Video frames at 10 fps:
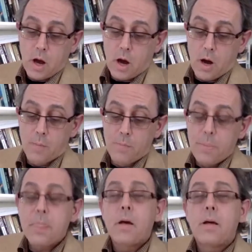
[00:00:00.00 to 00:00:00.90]

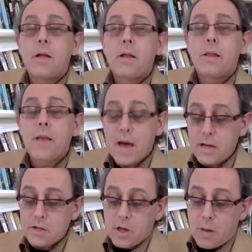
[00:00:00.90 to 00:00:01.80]
that
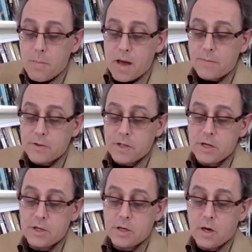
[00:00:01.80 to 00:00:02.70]
is a
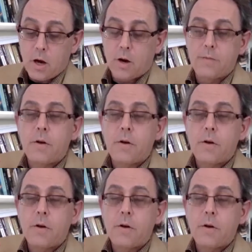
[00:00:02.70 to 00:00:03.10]
manifestation of